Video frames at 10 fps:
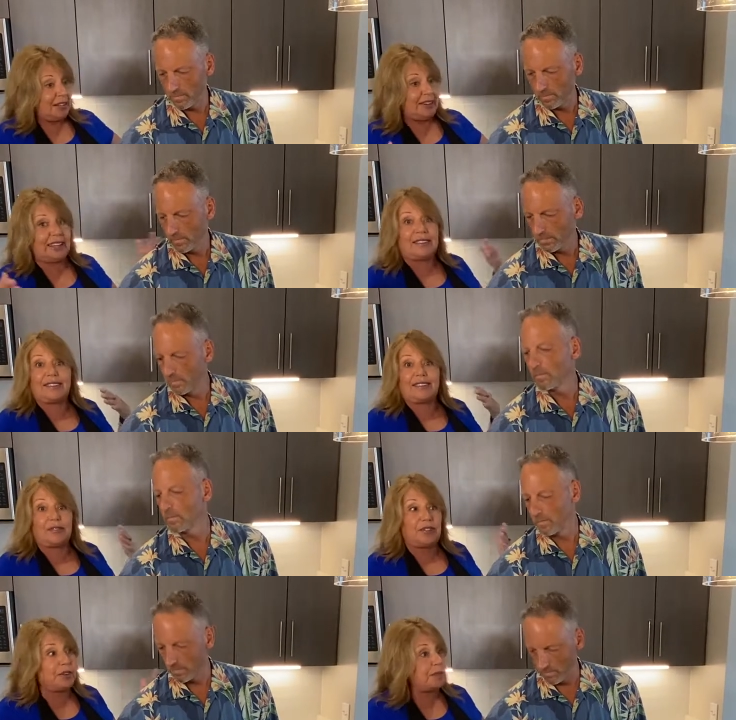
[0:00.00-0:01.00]
Speaker 1: Let's,
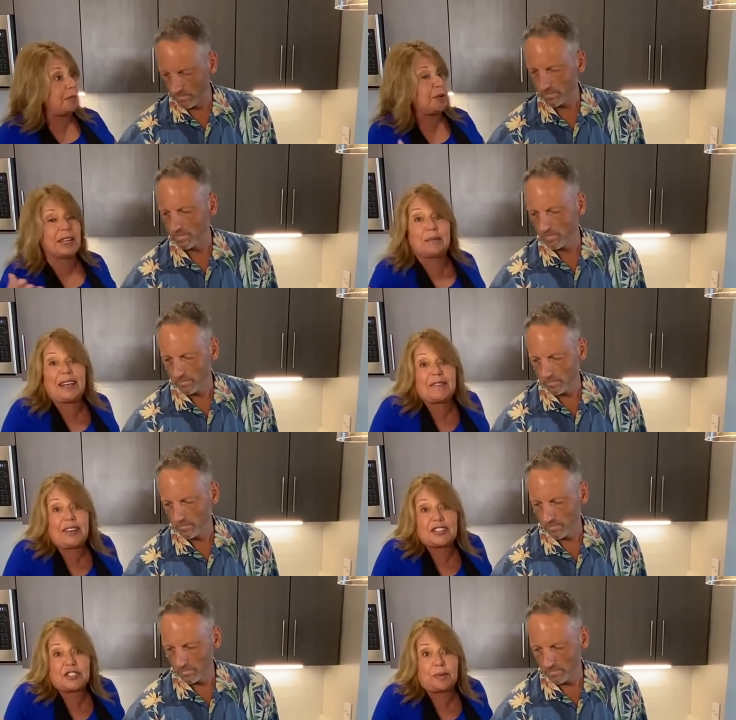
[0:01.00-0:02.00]
you, we can make
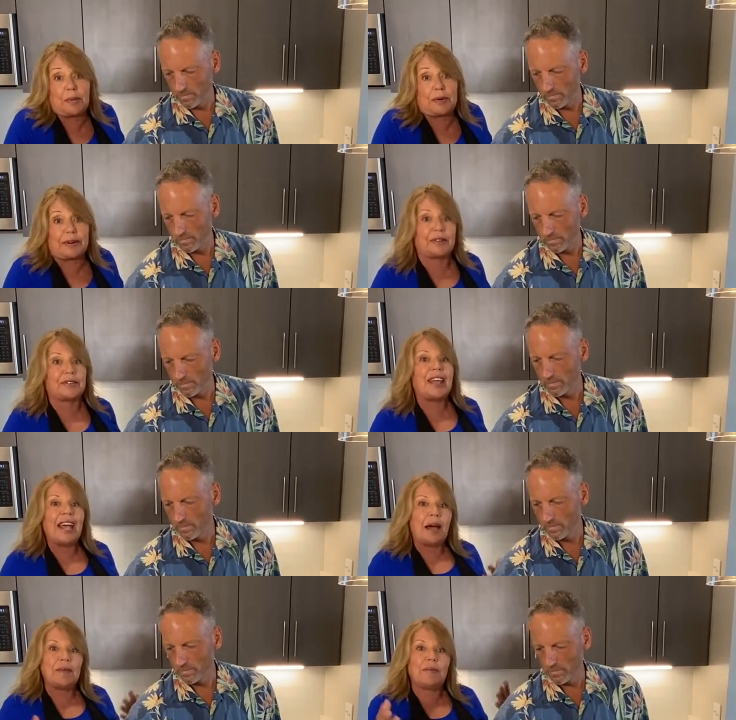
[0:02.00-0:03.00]
vegetable burgers.
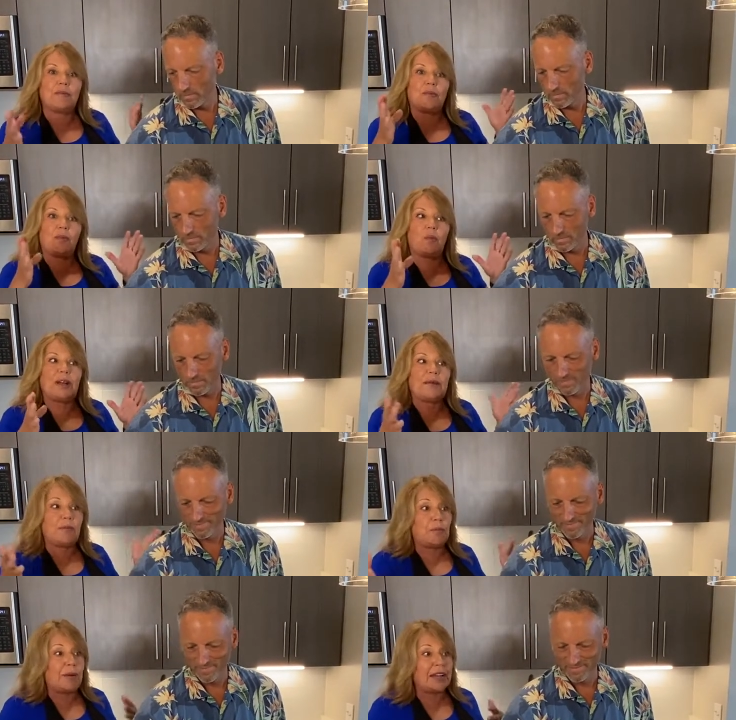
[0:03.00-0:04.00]
I mean,
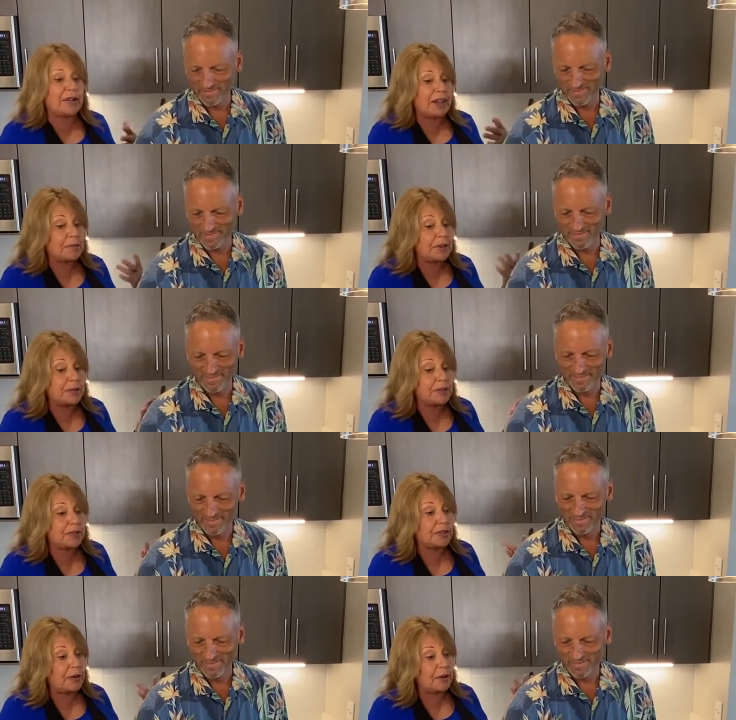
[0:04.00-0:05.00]
when my grandmother
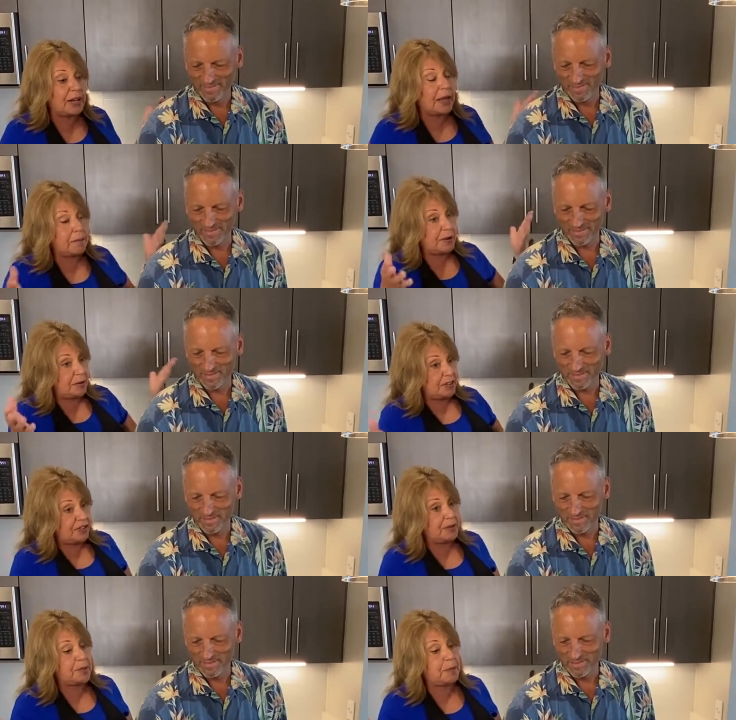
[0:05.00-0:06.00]
was growing up and when
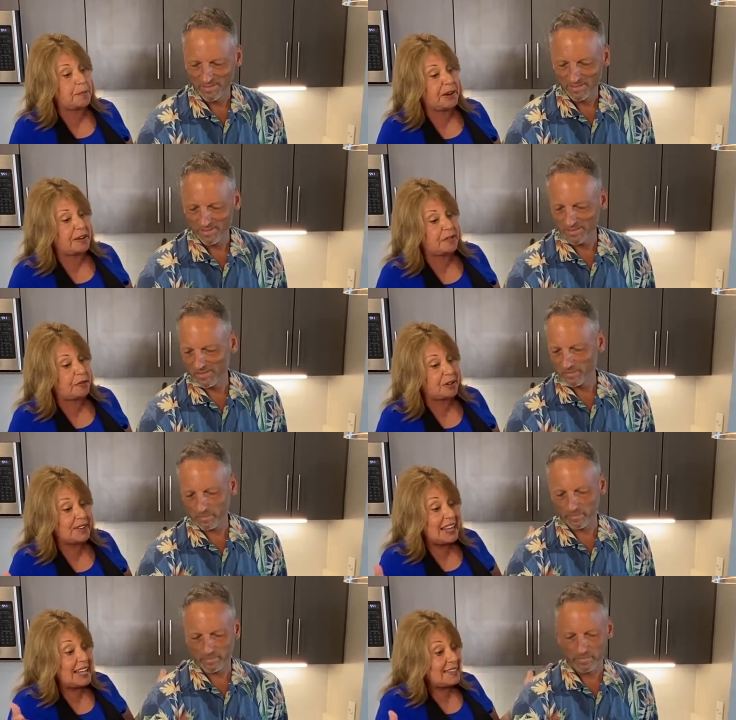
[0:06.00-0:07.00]
she was preparing for us,
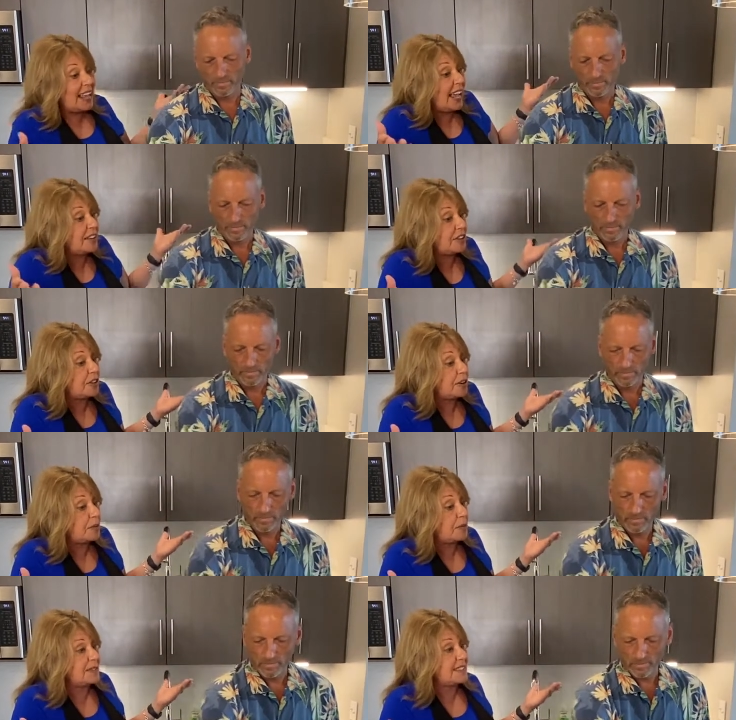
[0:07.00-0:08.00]
they had to cook
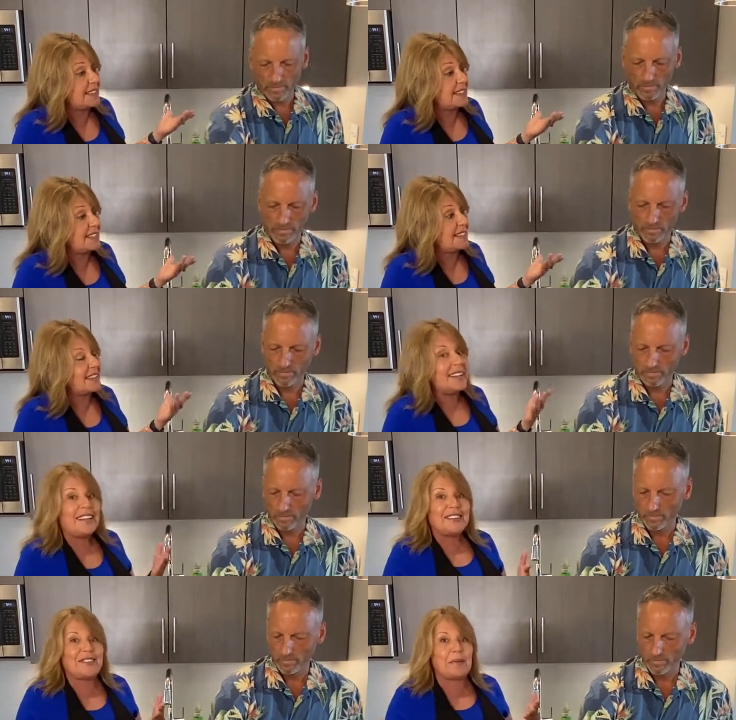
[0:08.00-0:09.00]
what was in season.
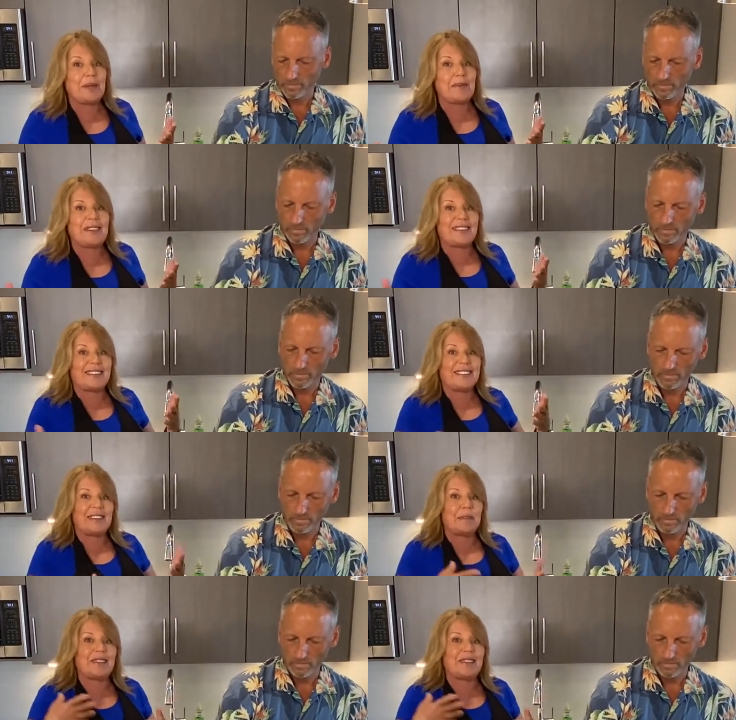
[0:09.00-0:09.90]
So maybe this is some